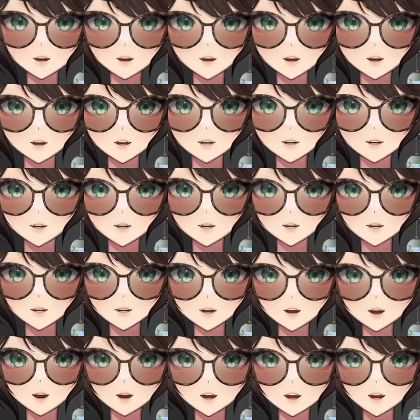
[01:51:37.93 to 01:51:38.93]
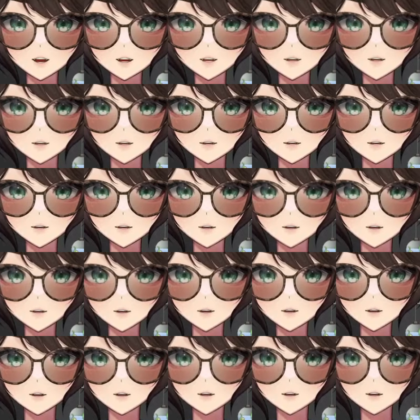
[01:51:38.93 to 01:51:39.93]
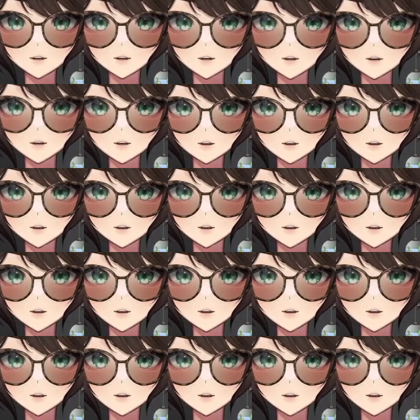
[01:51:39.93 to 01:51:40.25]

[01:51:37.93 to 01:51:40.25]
So, yeah. Just, I